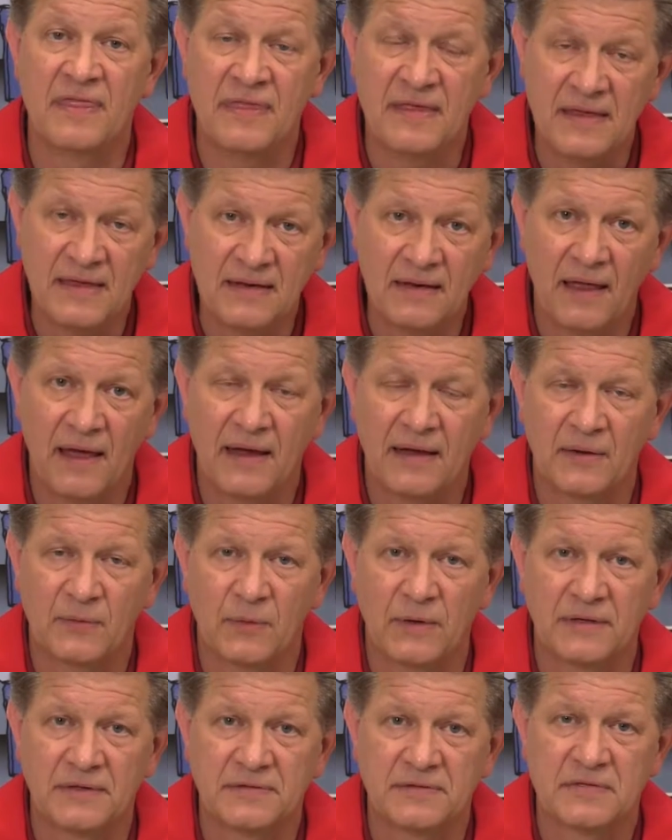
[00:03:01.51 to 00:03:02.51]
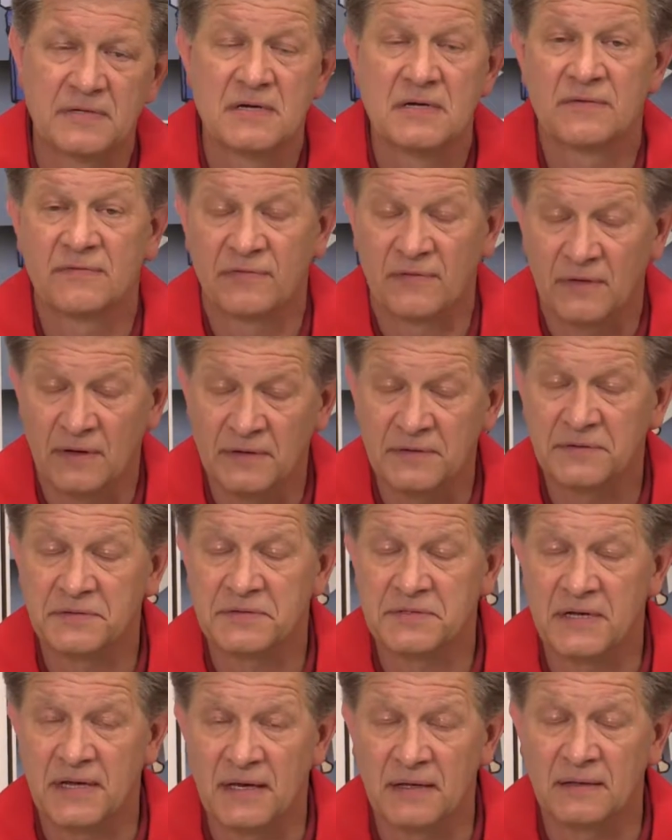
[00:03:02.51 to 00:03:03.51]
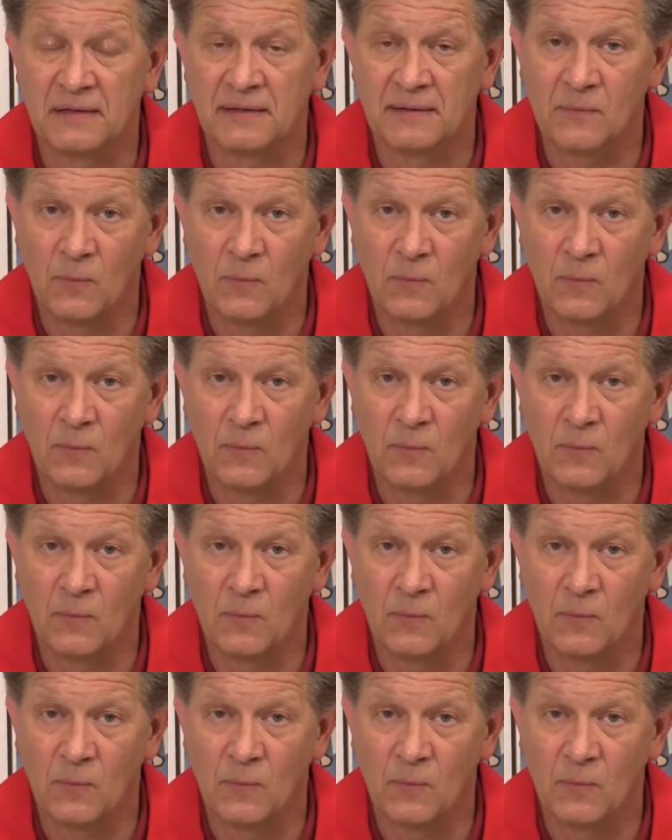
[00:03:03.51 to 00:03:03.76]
the language for understanding